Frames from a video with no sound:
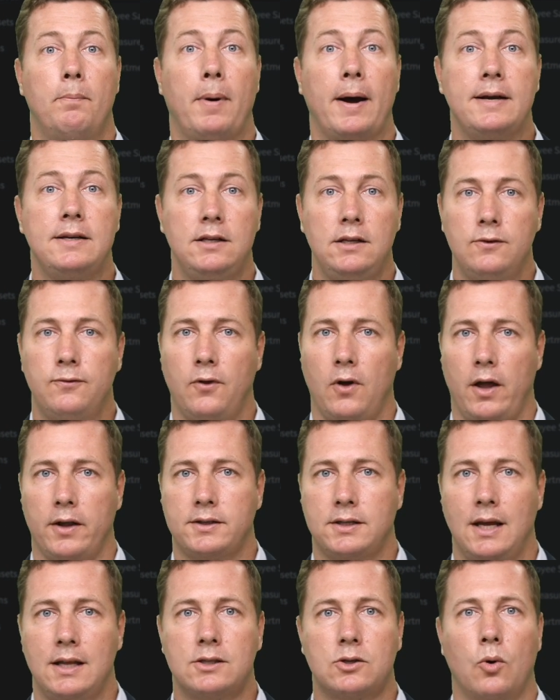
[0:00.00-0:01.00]
by
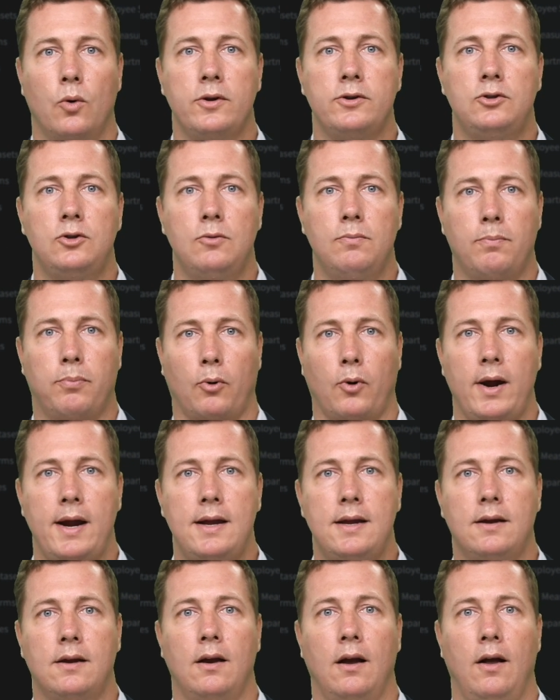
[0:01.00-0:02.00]
default, it's going to
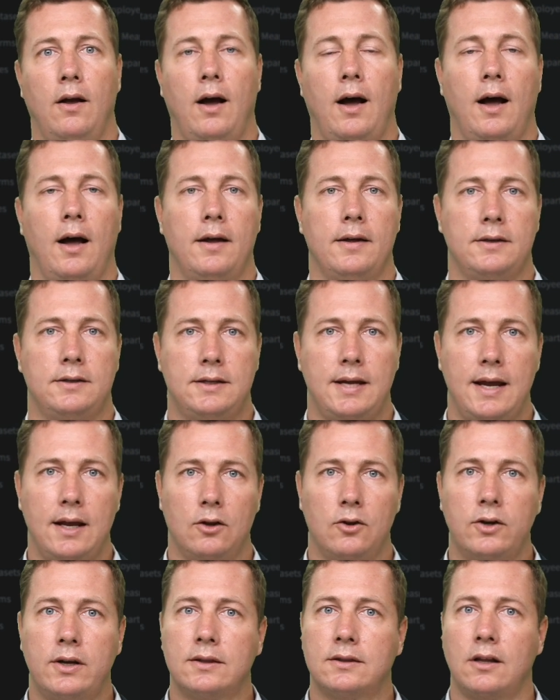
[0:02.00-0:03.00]

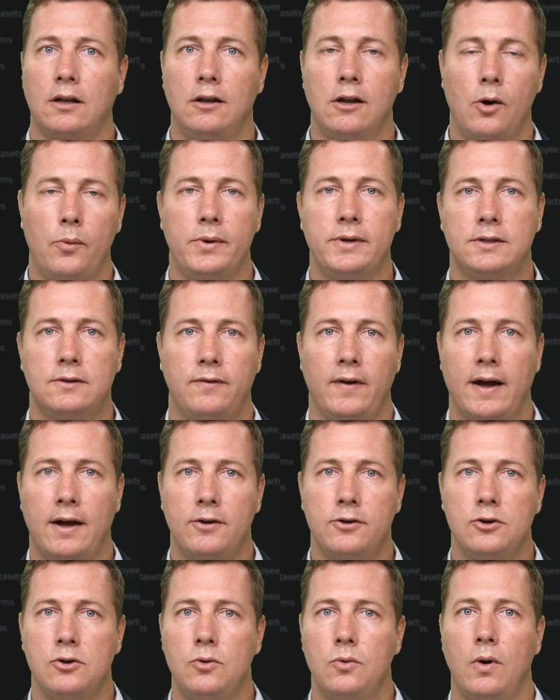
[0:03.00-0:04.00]
look at the lowest
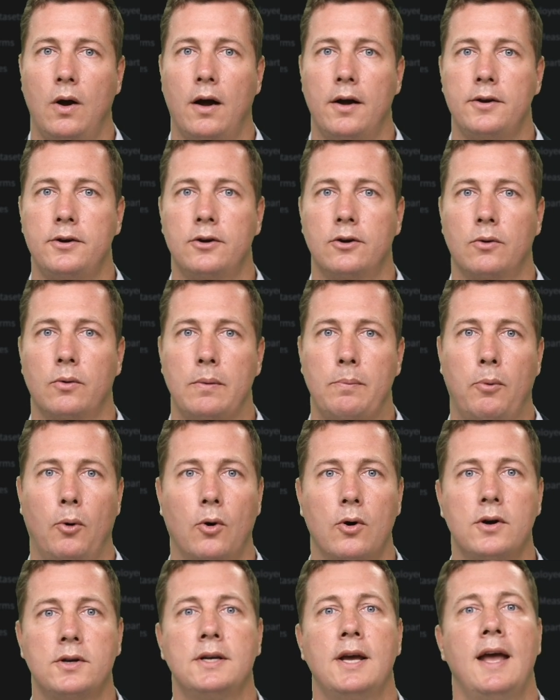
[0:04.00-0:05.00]
value on your
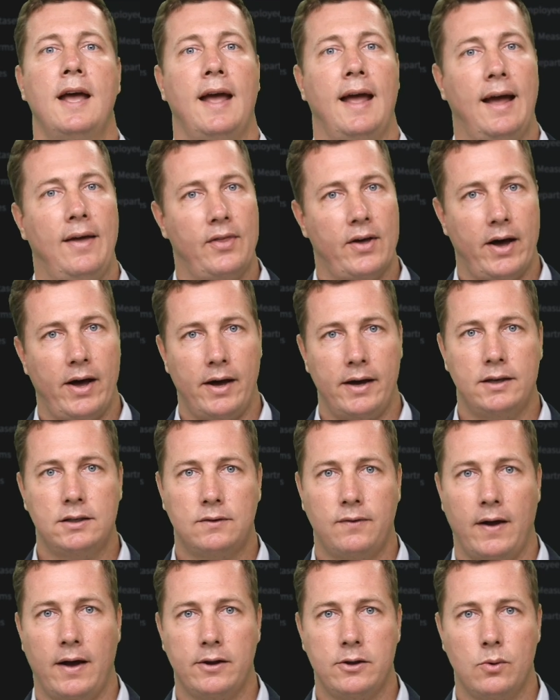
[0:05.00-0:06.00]
report and the
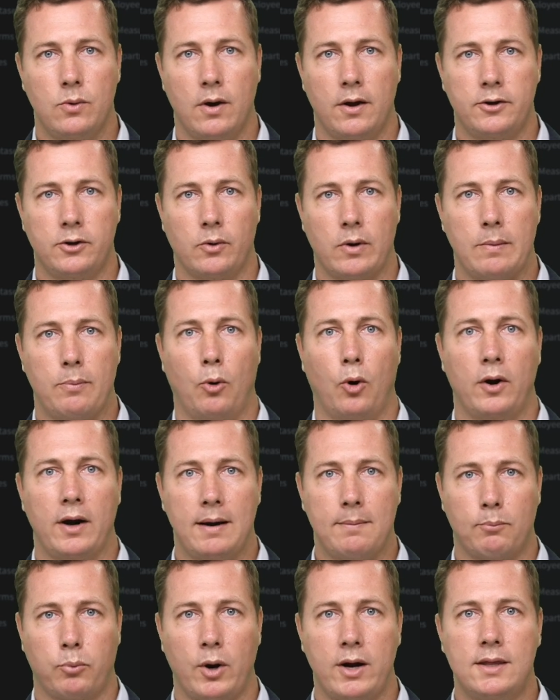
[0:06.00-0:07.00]
highest value on your report
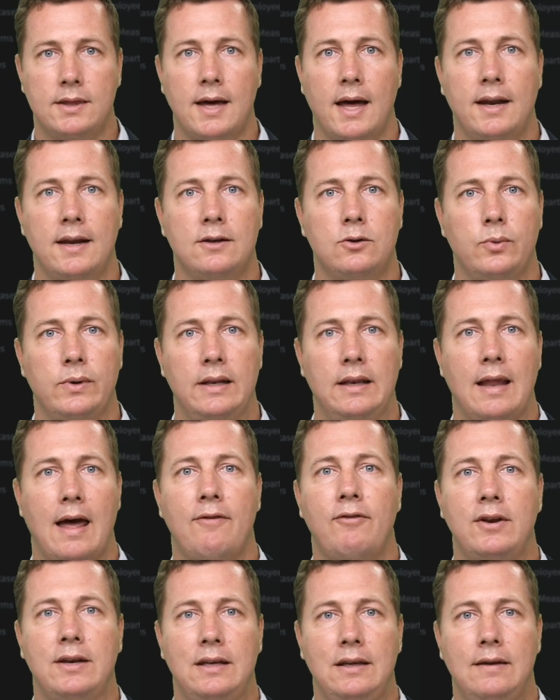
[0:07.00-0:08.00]
and break that into
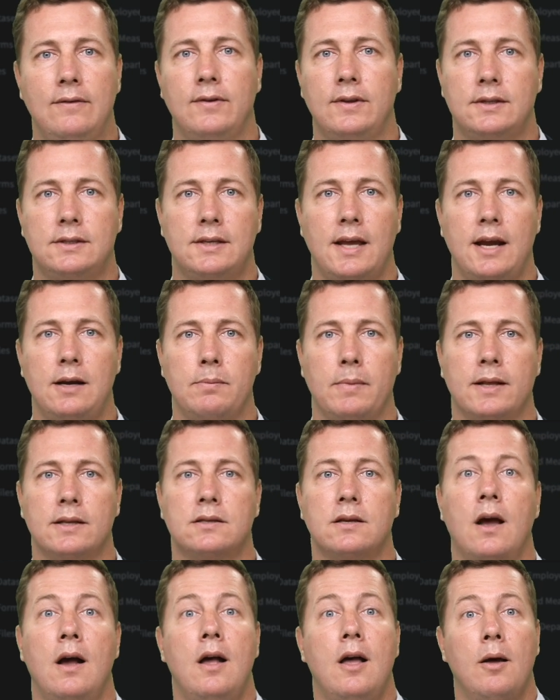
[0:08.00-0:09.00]
11 even
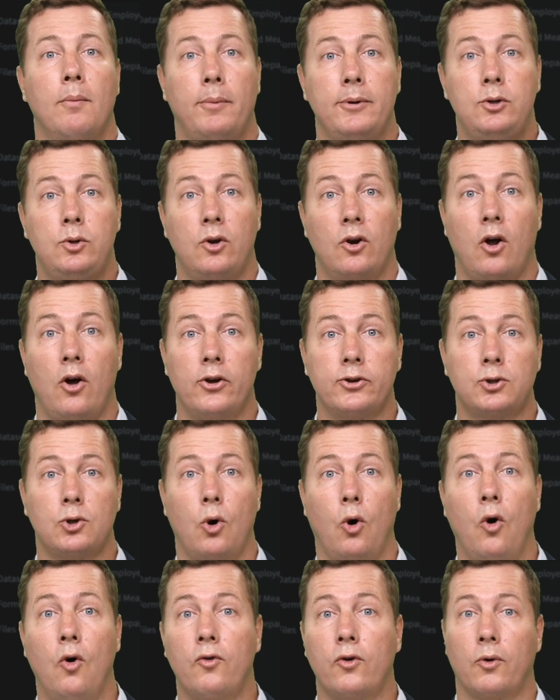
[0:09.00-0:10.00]
segments. But you can
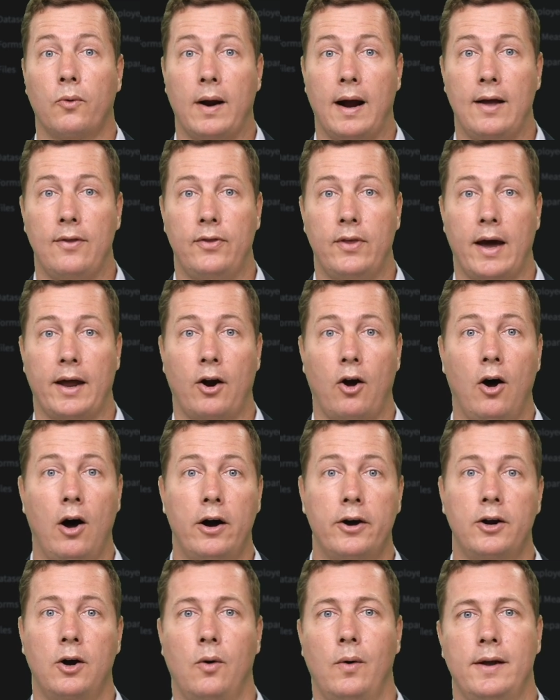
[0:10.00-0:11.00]
also override that
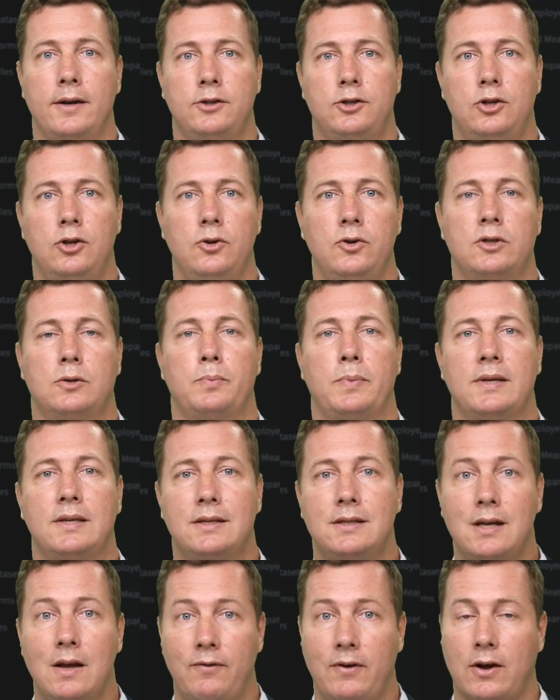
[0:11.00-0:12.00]
auto and choose
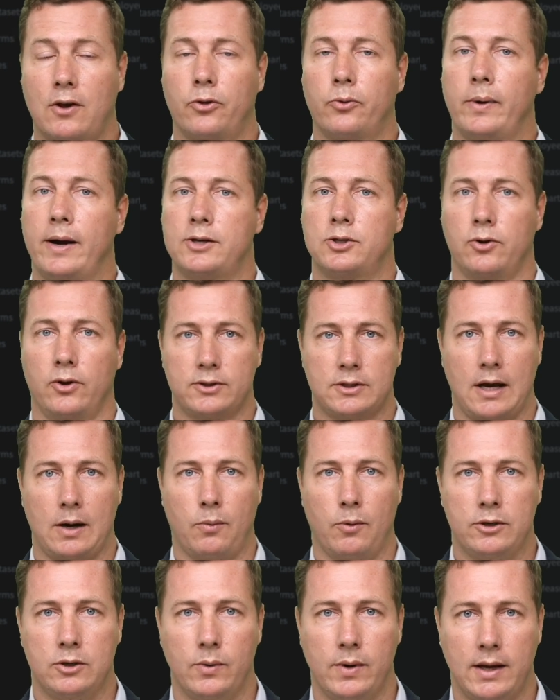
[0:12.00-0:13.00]
specific thresholds
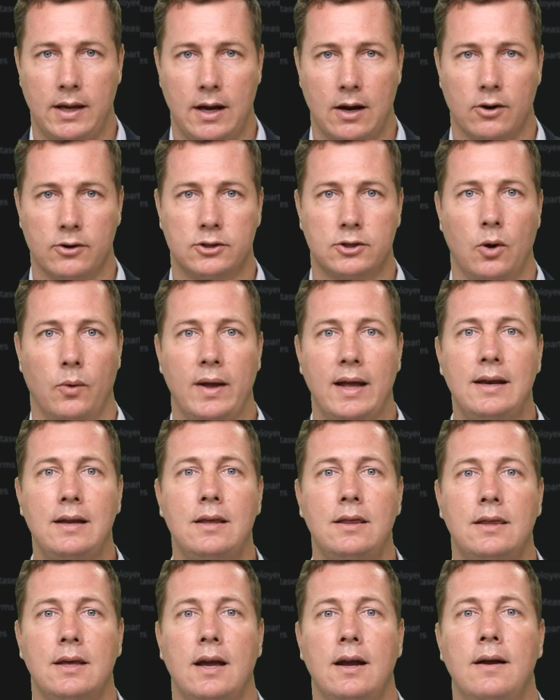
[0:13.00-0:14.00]
like we're doing here. So
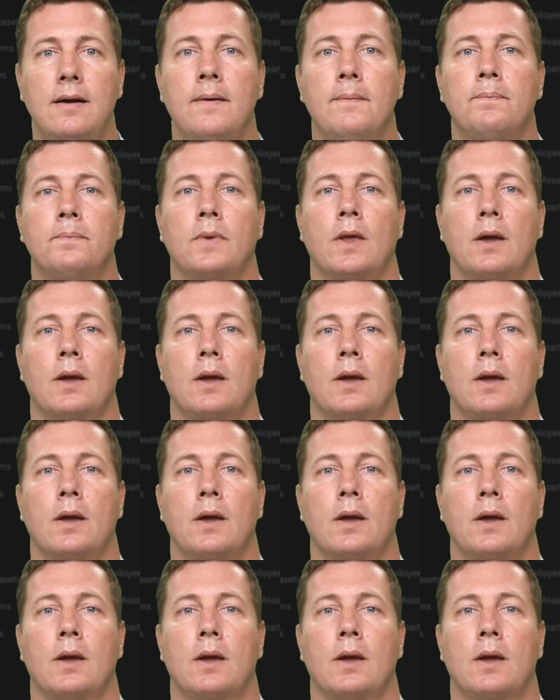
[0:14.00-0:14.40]
anything